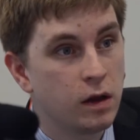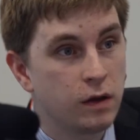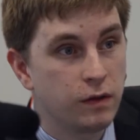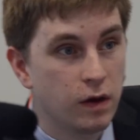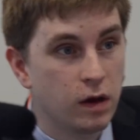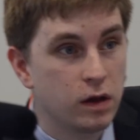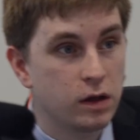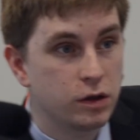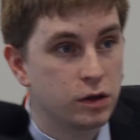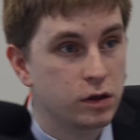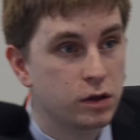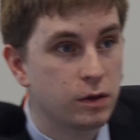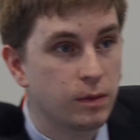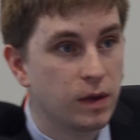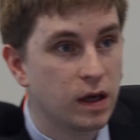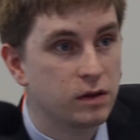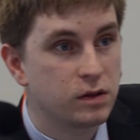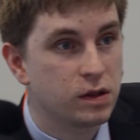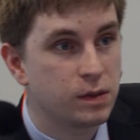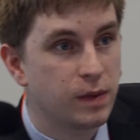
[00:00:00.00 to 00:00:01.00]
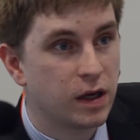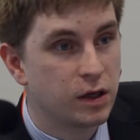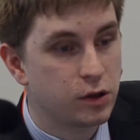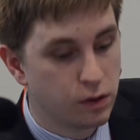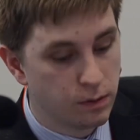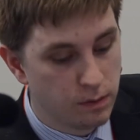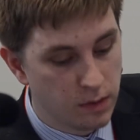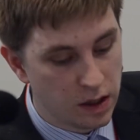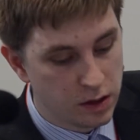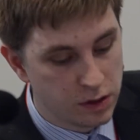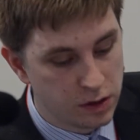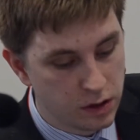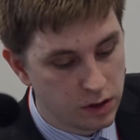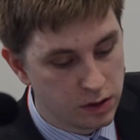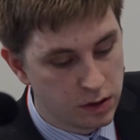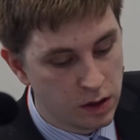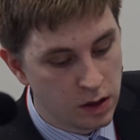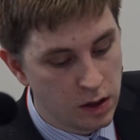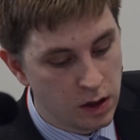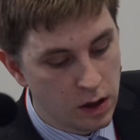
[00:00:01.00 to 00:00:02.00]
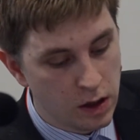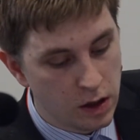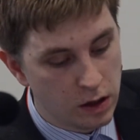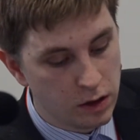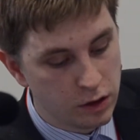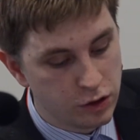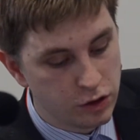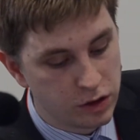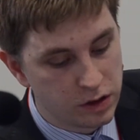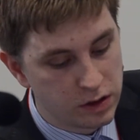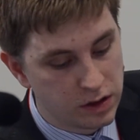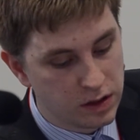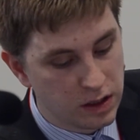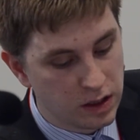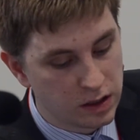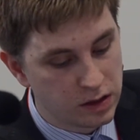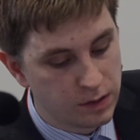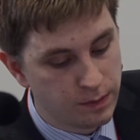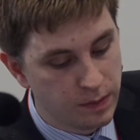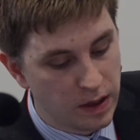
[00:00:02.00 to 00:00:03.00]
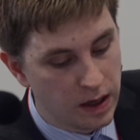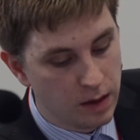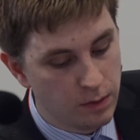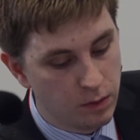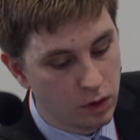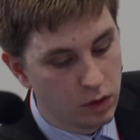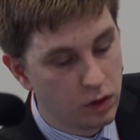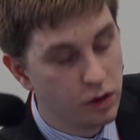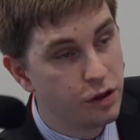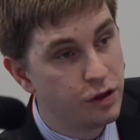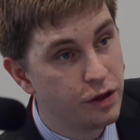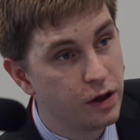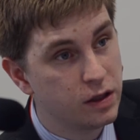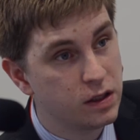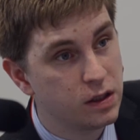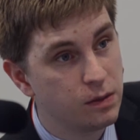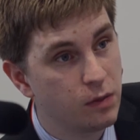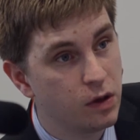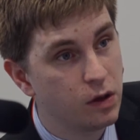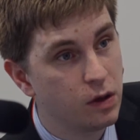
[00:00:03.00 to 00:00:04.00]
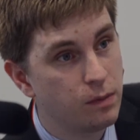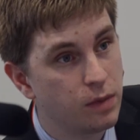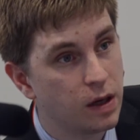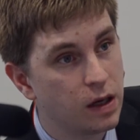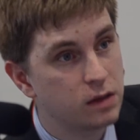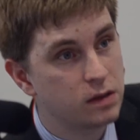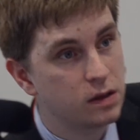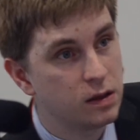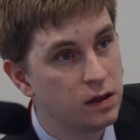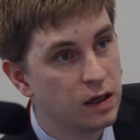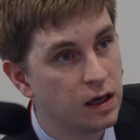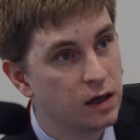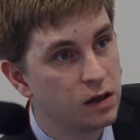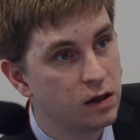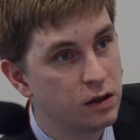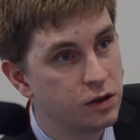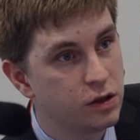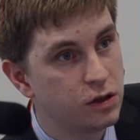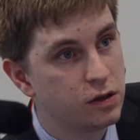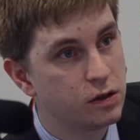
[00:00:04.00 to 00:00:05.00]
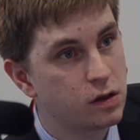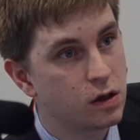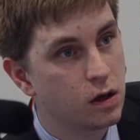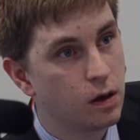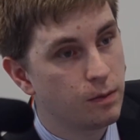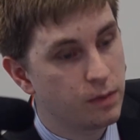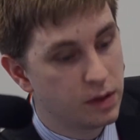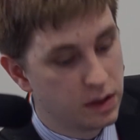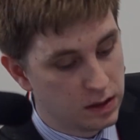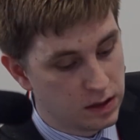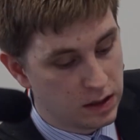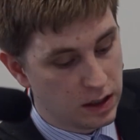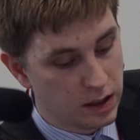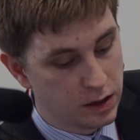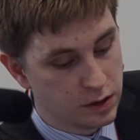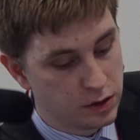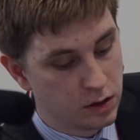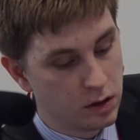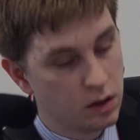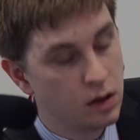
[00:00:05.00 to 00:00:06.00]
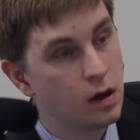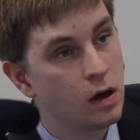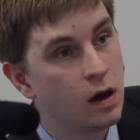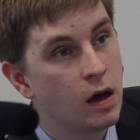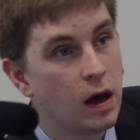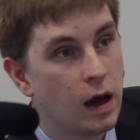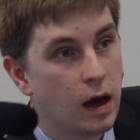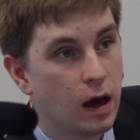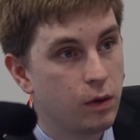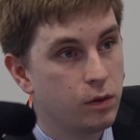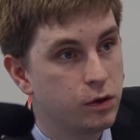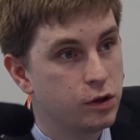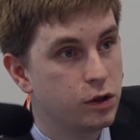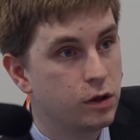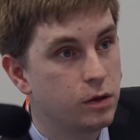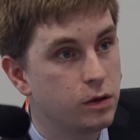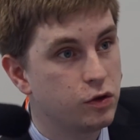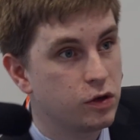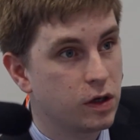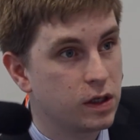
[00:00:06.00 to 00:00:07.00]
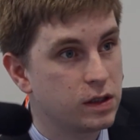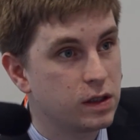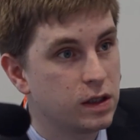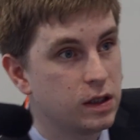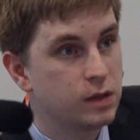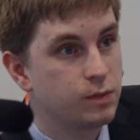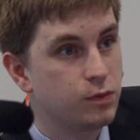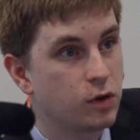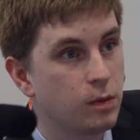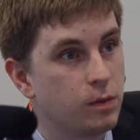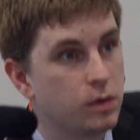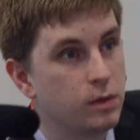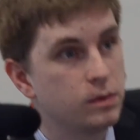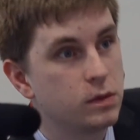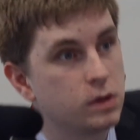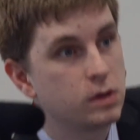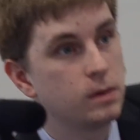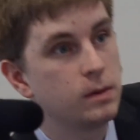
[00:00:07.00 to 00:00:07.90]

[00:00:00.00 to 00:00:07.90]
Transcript: Who only just come out of special measures, and the trust has had to pay more than £30 million in negligence compensation. How would you address these problems?